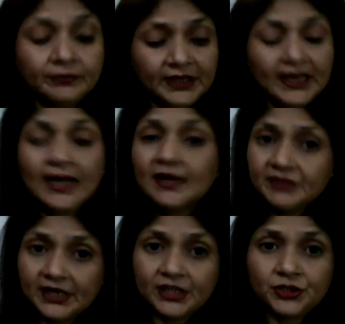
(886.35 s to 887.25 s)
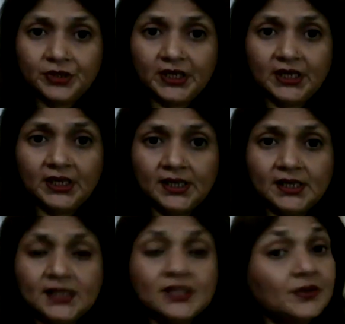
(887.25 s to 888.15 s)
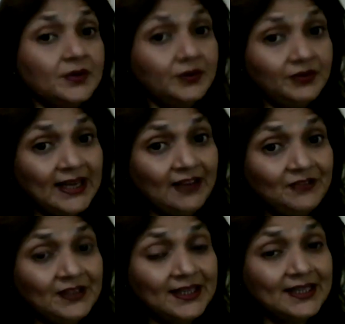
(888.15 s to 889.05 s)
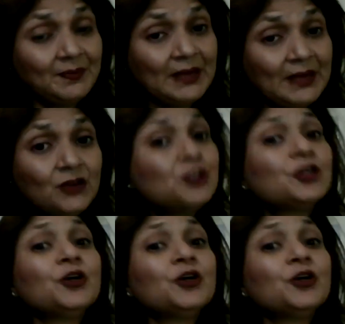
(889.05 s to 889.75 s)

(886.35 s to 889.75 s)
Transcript: we have done today is we have learned about